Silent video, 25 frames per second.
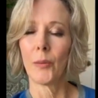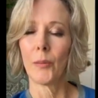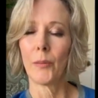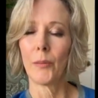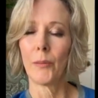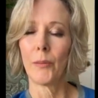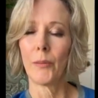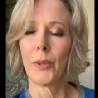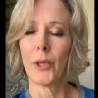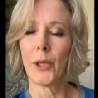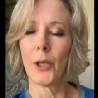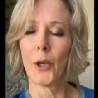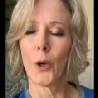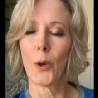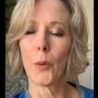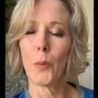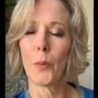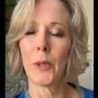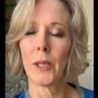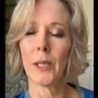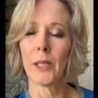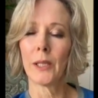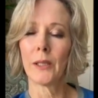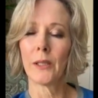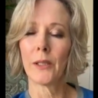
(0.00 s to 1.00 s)
Be
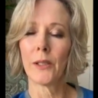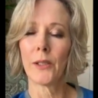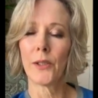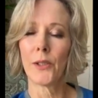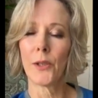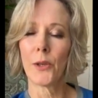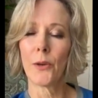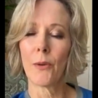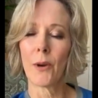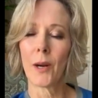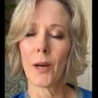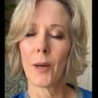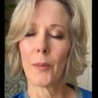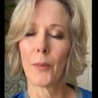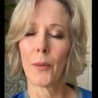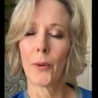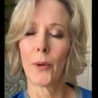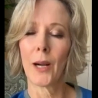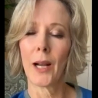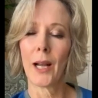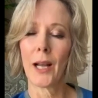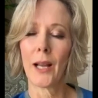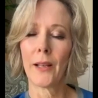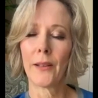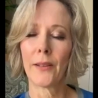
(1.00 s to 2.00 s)
open to our
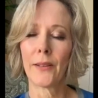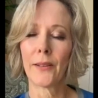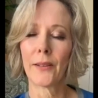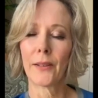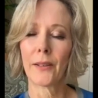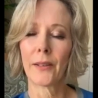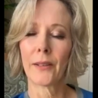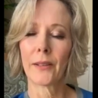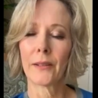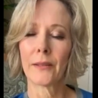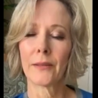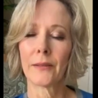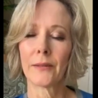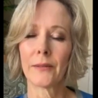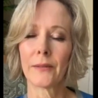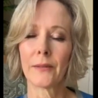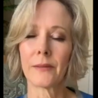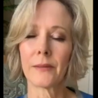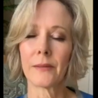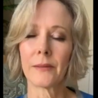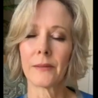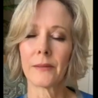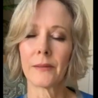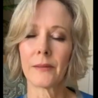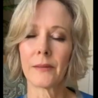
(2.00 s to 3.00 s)
breath,
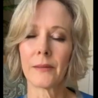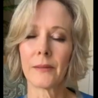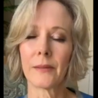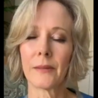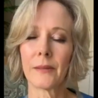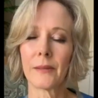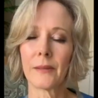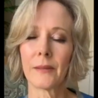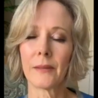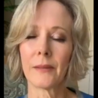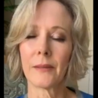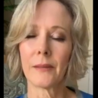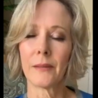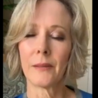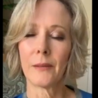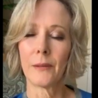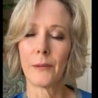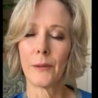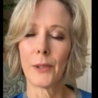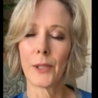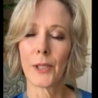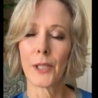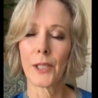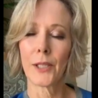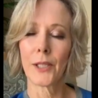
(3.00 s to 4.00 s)

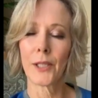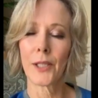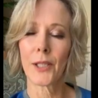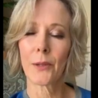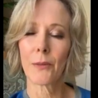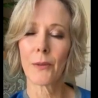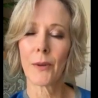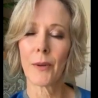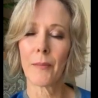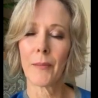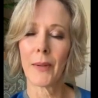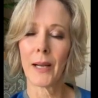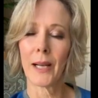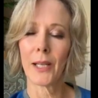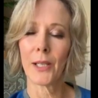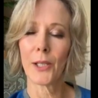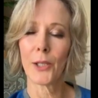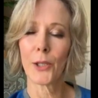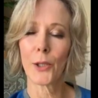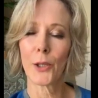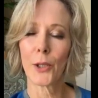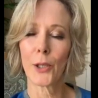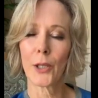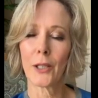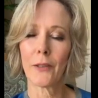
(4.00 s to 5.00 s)
which is the
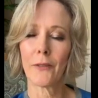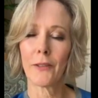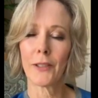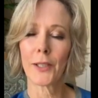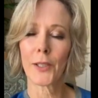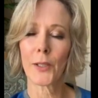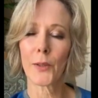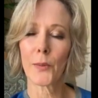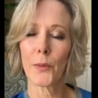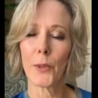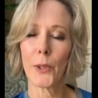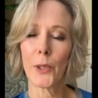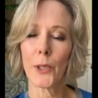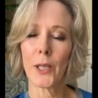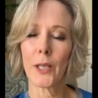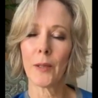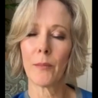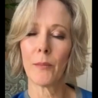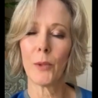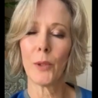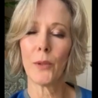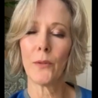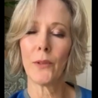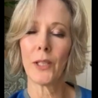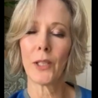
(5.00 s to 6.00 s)
reminder of a spirit
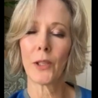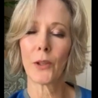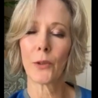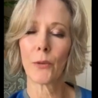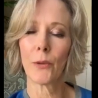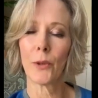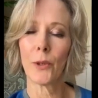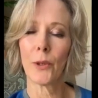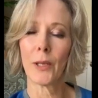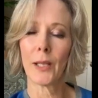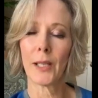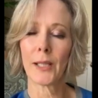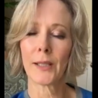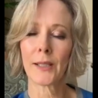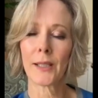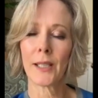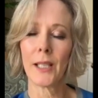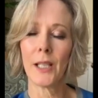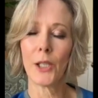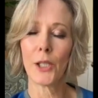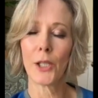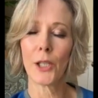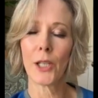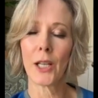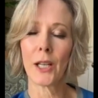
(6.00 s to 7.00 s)
moving through us
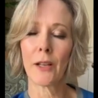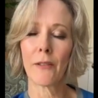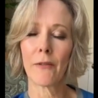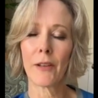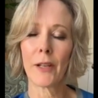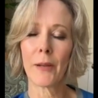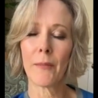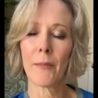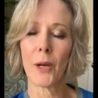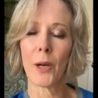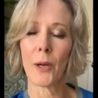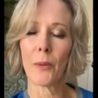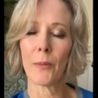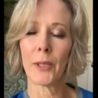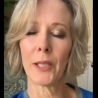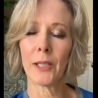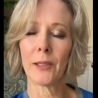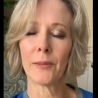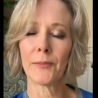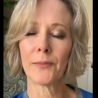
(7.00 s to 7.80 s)
each and every moment.